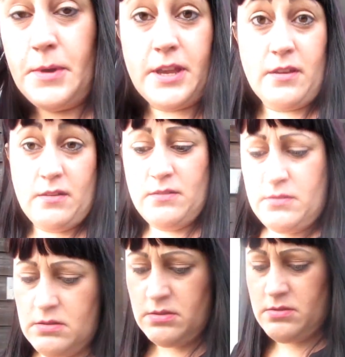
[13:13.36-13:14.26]
my car
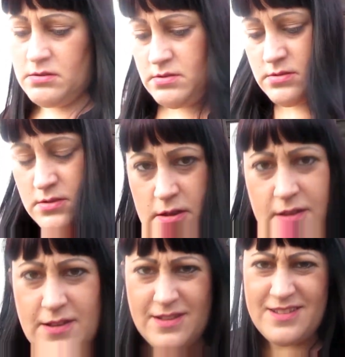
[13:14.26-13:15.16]

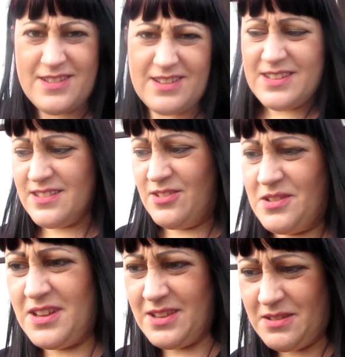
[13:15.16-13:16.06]
so it doesn't
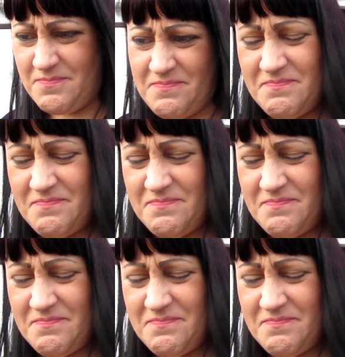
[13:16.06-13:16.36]
look like a